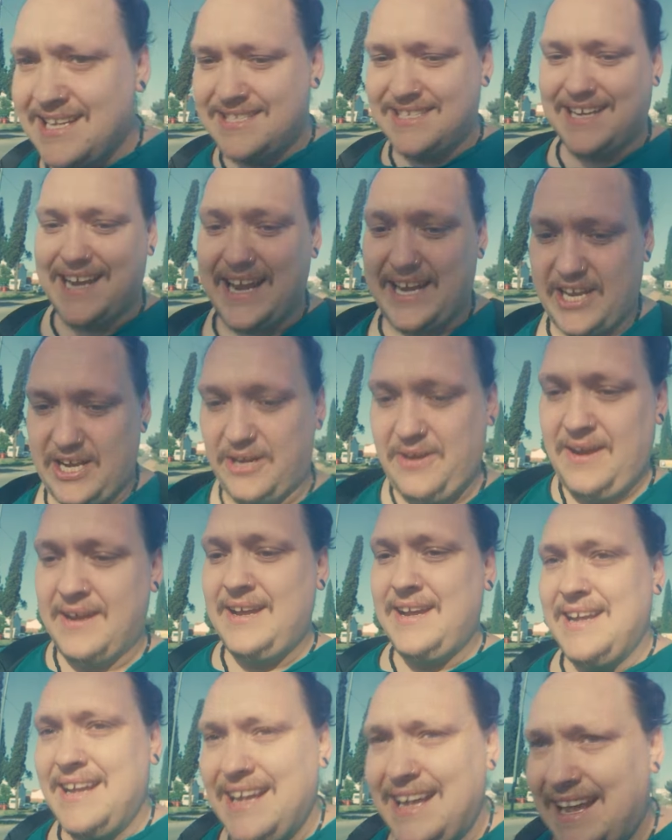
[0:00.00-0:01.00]
to get you
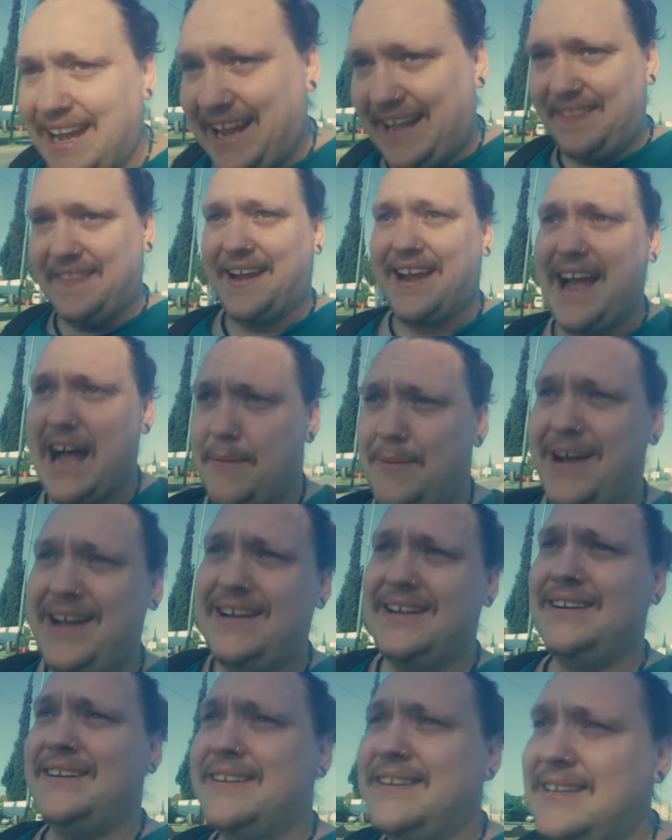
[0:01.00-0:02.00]
in the cab.
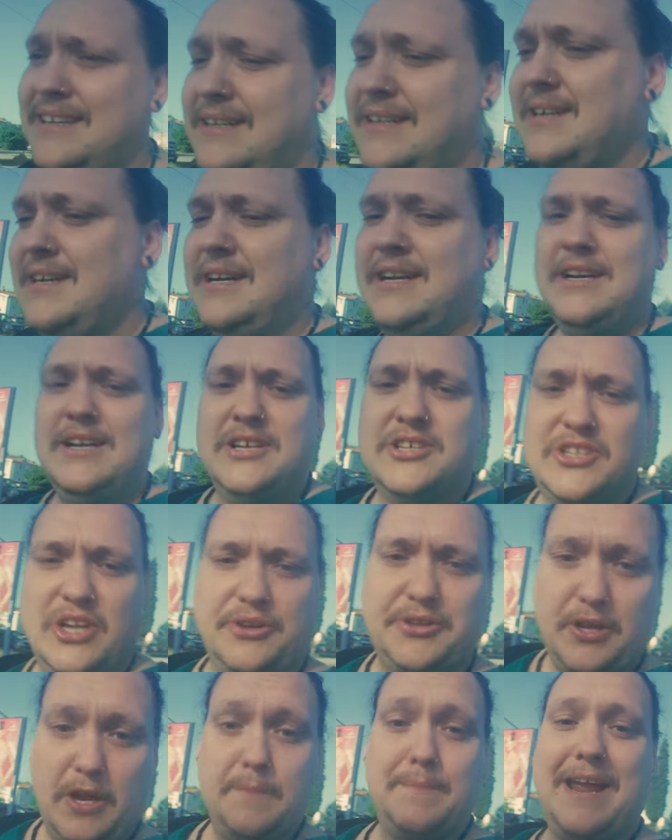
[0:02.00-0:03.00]

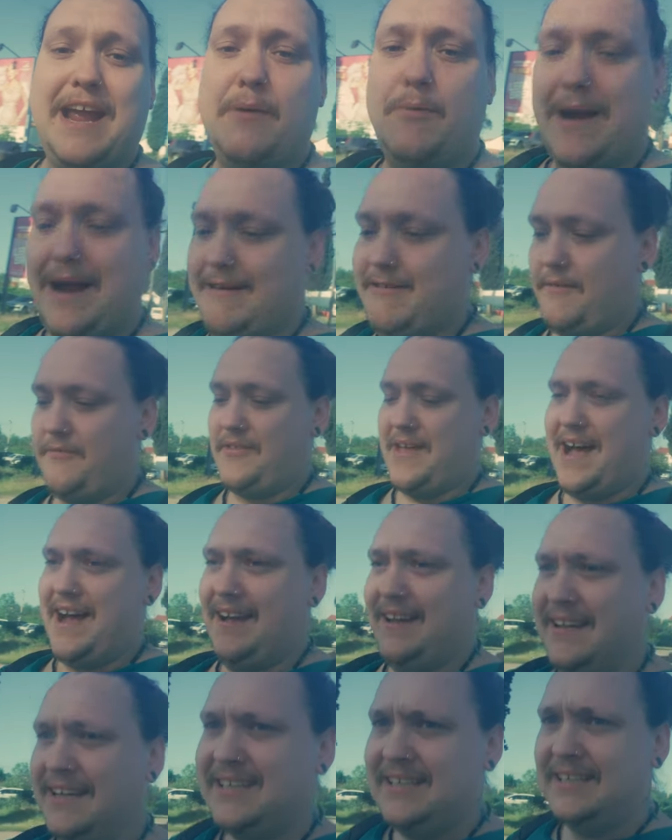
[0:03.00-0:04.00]
So do be aware of that.
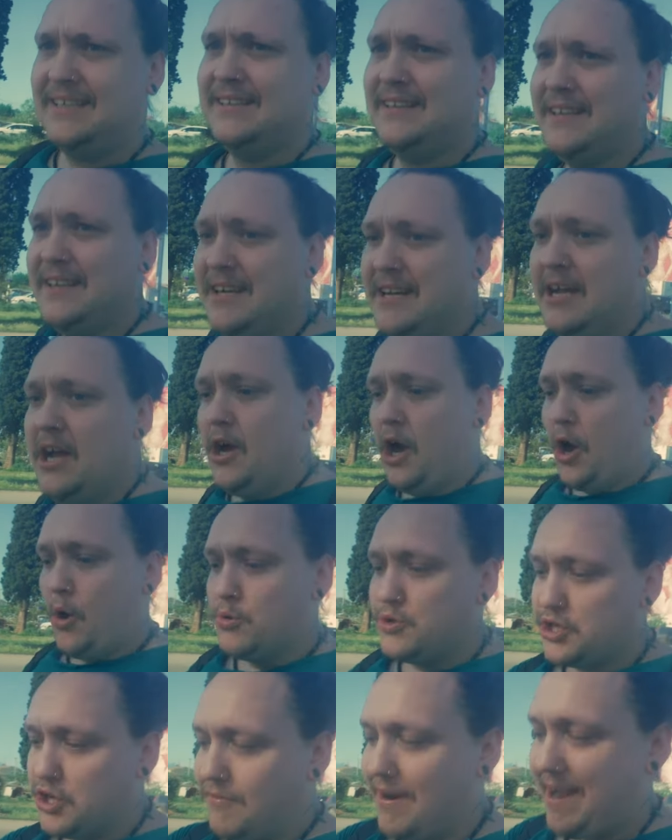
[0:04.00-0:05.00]

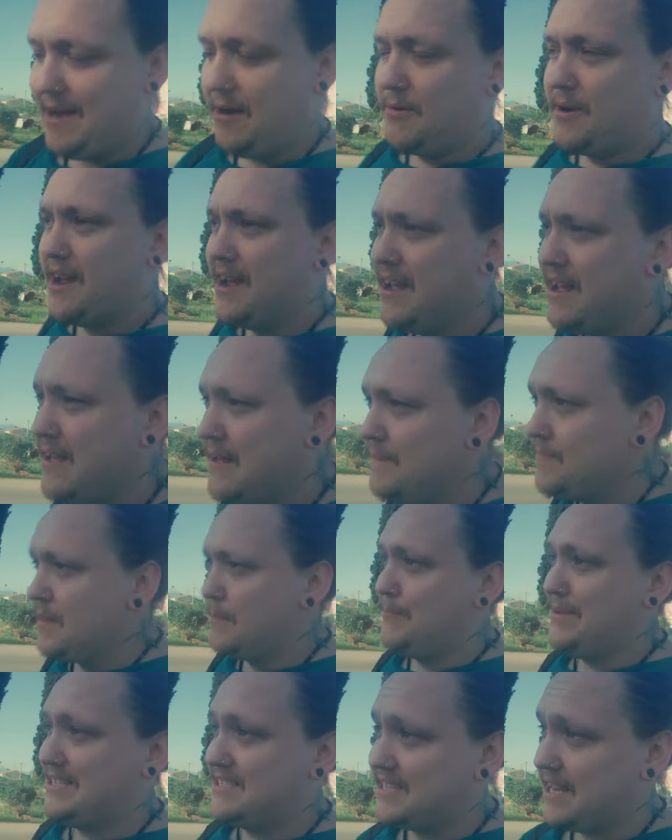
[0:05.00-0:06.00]
Hold your ground,
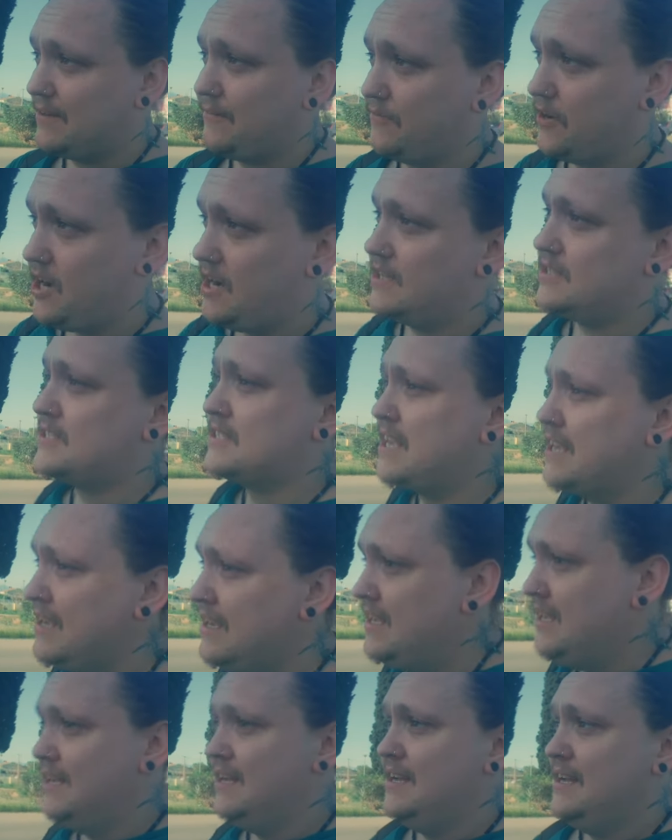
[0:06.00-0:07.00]
be steadfast,
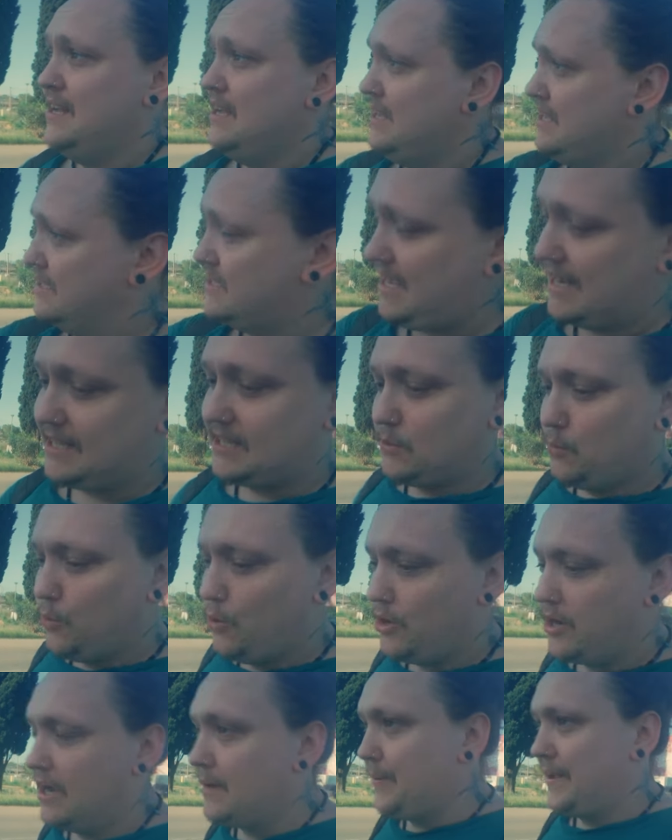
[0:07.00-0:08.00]
take the
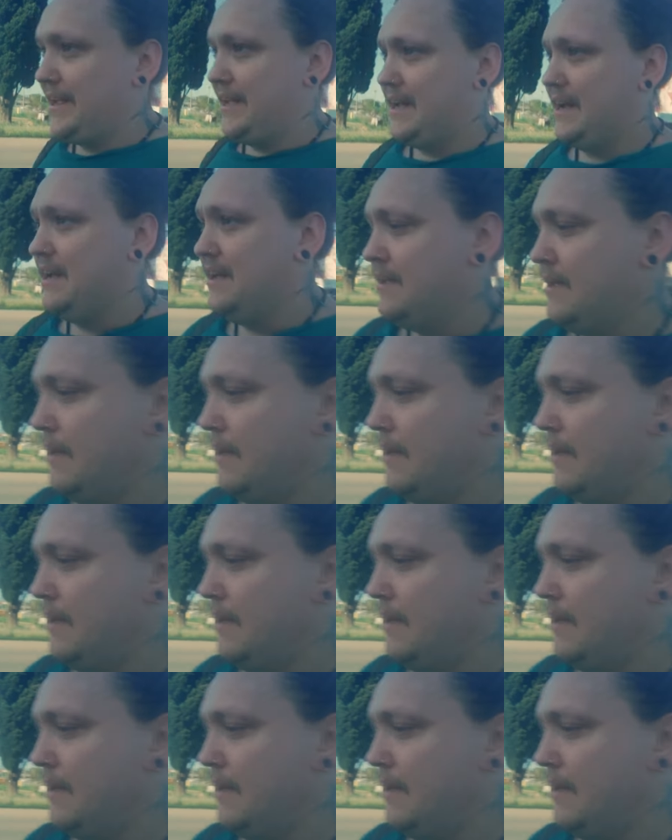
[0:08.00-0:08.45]
walk up here.